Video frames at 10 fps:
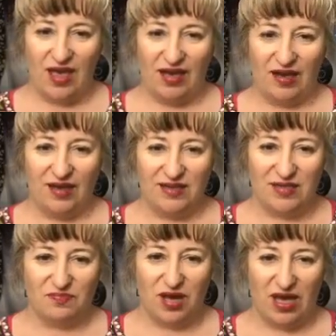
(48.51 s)
got
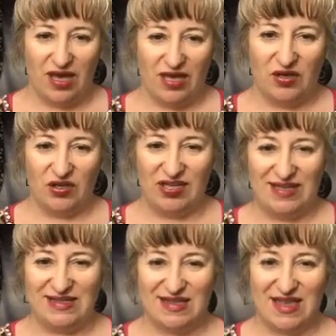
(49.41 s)
my
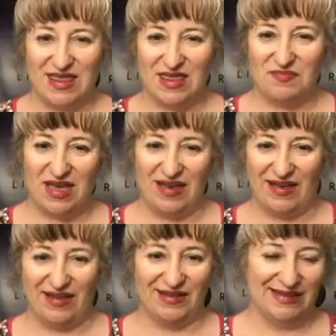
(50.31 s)
goodies in the
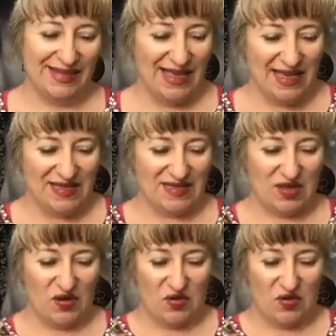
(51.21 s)
mail. So